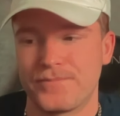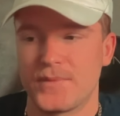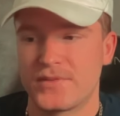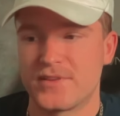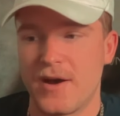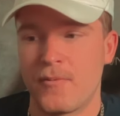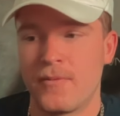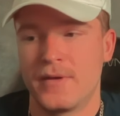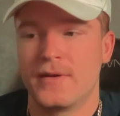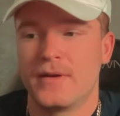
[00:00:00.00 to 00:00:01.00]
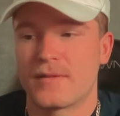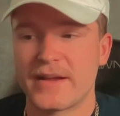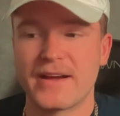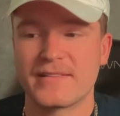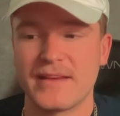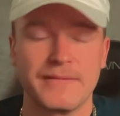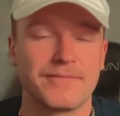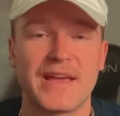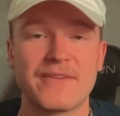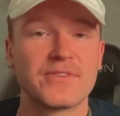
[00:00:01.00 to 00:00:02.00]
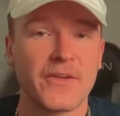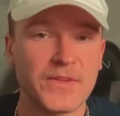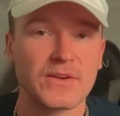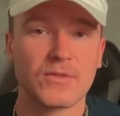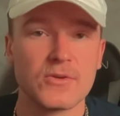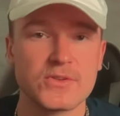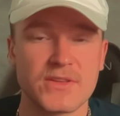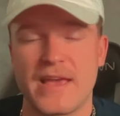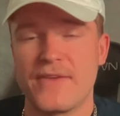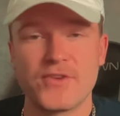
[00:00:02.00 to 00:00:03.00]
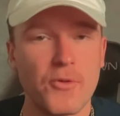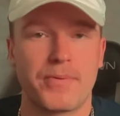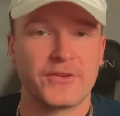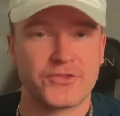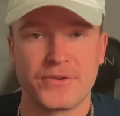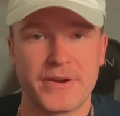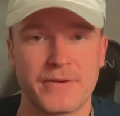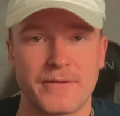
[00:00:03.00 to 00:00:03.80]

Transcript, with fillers: So, like I said, they have nothing to lose. They have no pressure here.